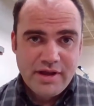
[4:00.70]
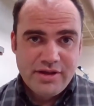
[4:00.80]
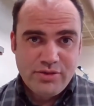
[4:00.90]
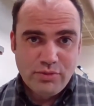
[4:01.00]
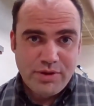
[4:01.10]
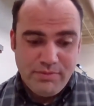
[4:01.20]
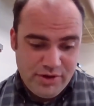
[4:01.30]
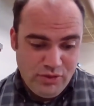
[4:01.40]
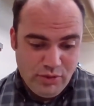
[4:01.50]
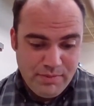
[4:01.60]

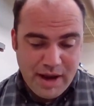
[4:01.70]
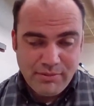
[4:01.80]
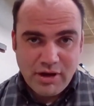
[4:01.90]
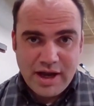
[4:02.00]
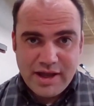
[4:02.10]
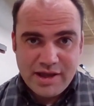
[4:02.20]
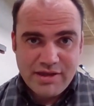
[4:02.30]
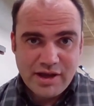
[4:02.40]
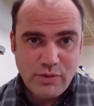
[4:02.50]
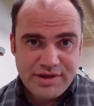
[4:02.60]
You remember, I
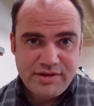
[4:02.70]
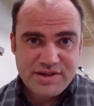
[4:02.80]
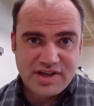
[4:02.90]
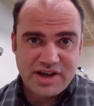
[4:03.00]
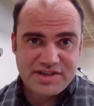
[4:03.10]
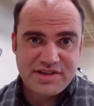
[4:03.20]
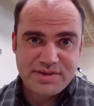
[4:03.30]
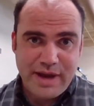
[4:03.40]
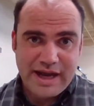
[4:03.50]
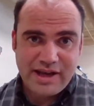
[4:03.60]
think we discussed
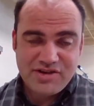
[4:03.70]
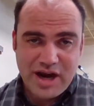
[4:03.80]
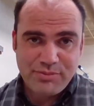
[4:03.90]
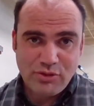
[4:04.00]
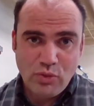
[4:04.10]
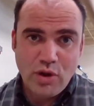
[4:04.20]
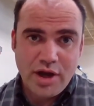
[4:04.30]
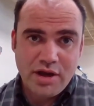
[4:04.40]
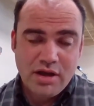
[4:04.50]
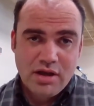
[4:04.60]
this back in chapter
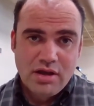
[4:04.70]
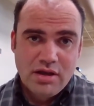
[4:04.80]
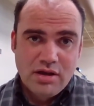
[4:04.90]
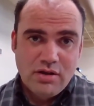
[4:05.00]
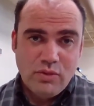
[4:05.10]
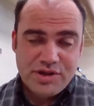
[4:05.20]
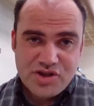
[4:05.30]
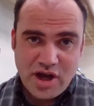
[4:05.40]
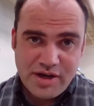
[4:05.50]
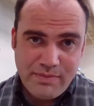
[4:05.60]
1 with
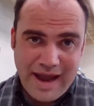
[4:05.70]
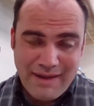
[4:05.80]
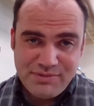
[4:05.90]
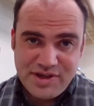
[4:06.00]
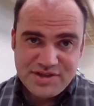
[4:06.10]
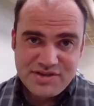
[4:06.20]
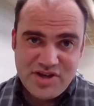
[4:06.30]
John the Baptist.